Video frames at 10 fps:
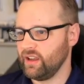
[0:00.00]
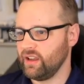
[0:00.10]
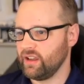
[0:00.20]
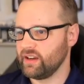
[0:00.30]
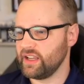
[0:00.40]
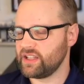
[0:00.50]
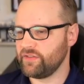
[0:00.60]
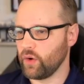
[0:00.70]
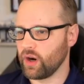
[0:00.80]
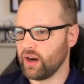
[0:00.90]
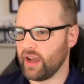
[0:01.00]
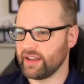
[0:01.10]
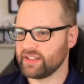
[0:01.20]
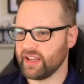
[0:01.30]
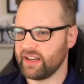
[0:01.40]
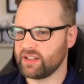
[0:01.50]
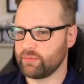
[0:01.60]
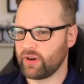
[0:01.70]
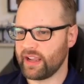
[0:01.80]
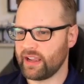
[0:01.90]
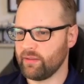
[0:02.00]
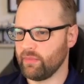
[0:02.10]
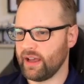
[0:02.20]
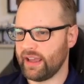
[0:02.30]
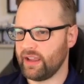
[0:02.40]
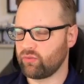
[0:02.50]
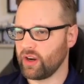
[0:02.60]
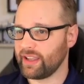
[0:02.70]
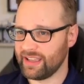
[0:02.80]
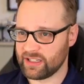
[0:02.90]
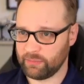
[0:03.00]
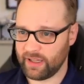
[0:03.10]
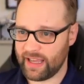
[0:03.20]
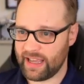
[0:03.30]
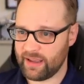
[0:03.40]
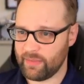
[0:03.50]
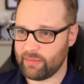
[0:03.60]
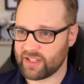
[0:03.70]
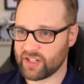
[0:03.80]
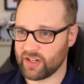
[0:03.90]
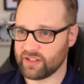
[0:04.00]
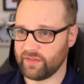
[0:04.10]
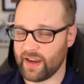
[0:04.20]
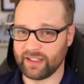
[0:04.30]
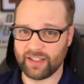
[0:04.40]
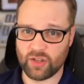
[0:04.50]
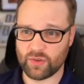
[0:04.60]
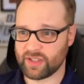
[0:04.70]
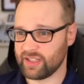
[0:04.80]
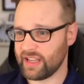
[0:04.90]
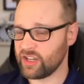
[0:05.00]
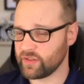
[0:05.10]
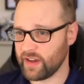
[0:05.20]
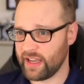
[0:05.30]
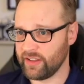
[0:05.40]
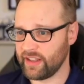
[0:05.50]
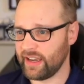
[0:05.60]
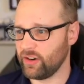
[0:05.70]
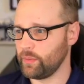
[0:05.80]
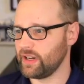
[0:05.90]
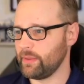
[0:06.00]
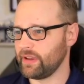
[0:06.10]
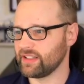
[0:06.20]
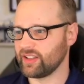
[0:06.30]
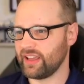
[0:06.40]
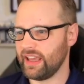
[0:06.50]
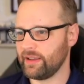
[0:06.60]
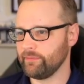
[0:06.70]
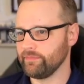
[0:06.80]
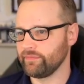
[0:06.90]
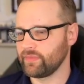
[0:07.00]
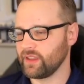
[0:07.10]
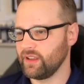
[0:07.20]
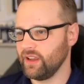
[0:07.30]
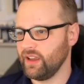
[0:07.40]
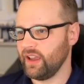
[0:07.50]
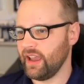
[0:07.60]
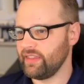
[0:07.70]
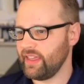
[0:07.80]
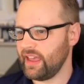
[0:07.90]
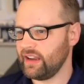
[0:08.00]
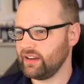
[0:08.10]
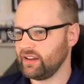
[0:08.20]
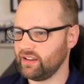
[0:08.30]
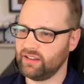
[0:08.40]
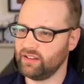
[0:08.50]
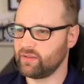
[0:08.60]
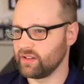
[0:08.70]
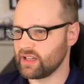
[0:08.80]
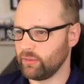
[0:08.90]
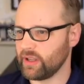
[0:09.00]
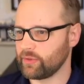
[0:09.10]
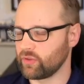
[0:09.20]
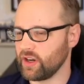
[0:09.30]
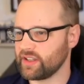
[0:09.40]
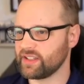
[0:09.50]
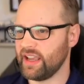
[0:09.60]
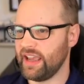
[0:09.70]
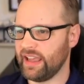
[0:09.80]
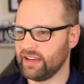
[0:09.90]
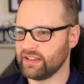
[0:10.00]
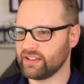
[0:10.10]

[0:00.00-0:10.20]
Knight c4, I decided to bring my rook into play, maybe start to finally use this h-file that I had opened up against the king, and then doubled up the rooks, and